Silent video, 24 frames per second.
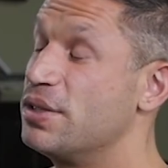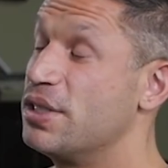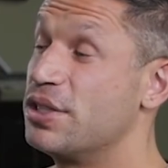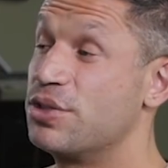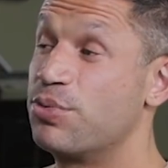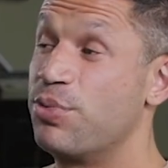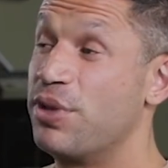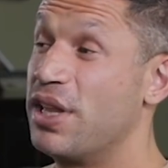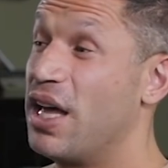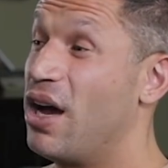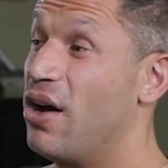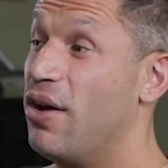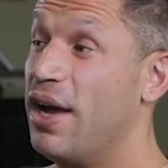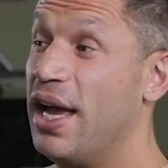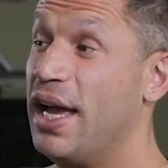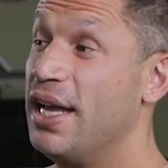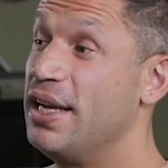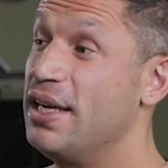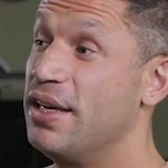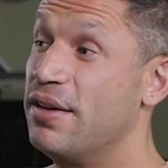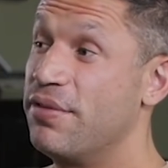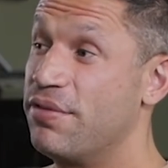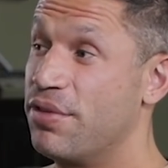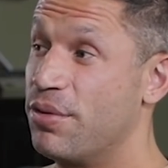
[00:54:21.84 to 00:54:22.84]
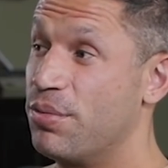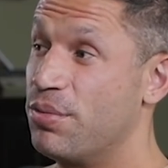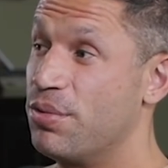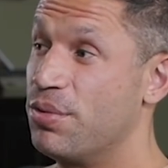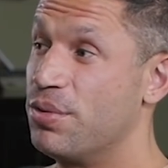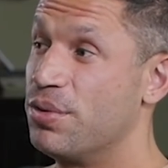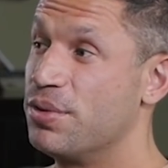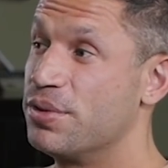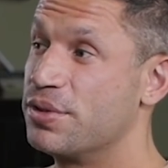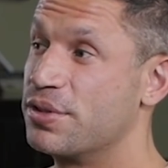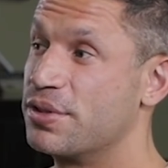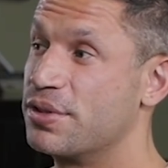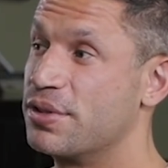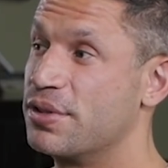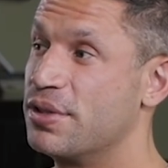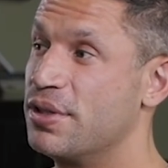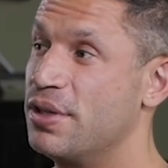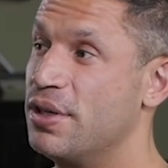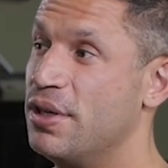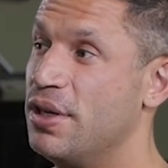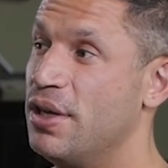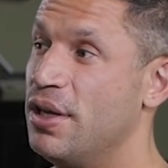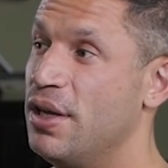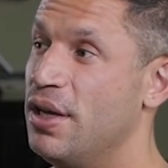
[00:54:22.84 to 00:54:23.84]
just without any of the rules.
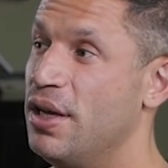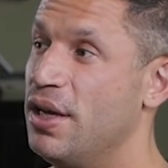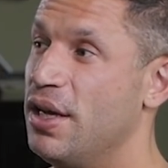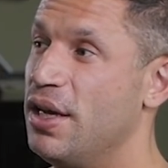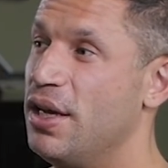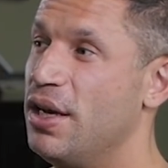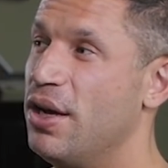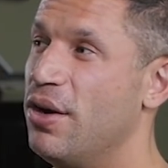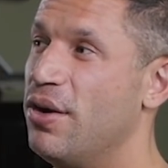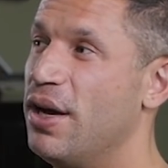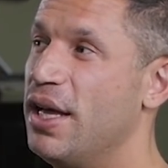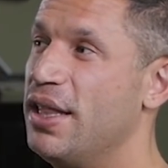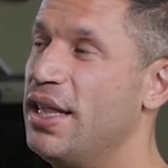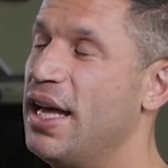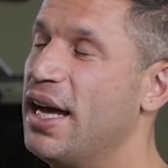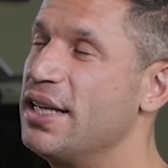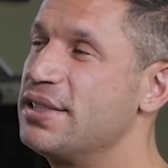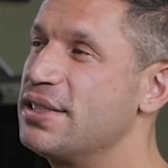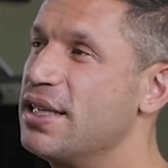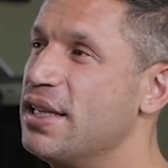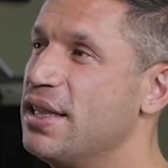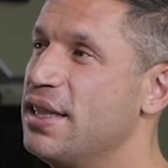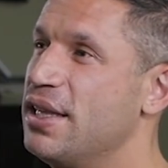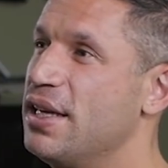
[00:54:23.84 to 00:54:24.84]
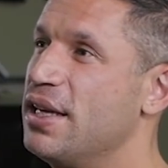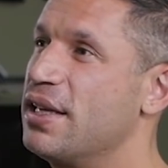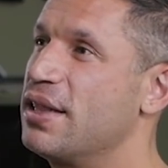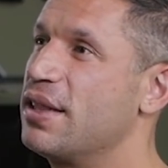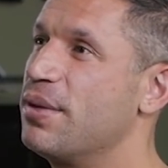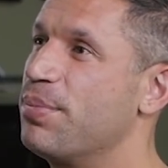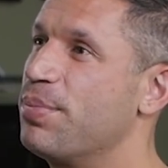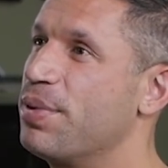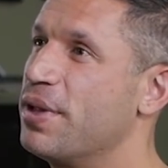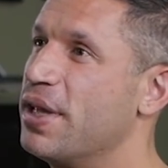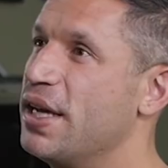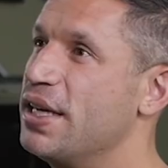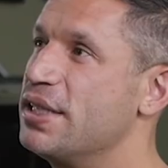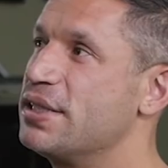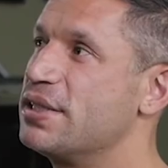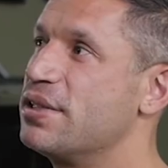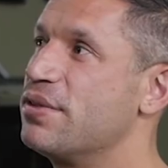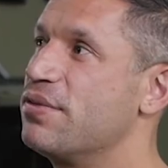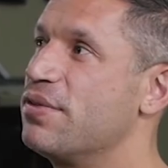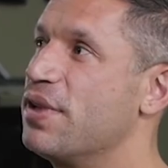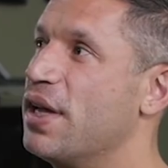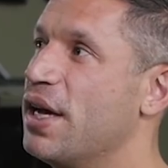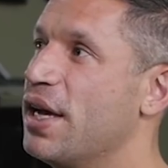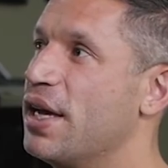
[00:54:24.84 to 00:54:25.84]
Yeah. You know, and that's, I think, the
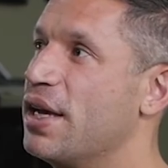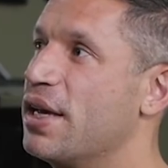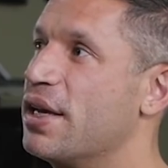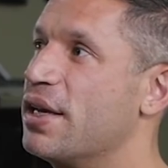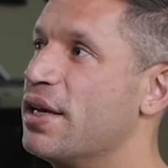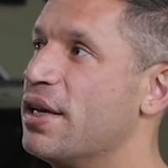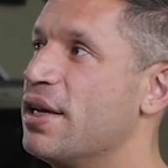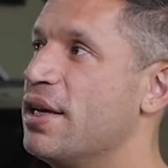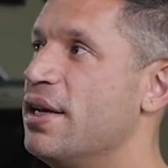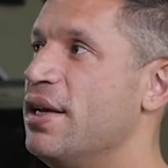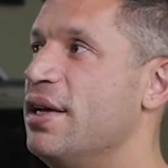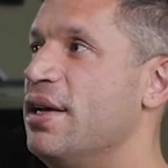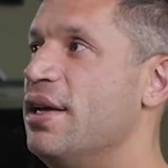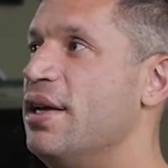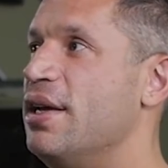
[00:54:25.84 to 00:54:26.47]
place of like,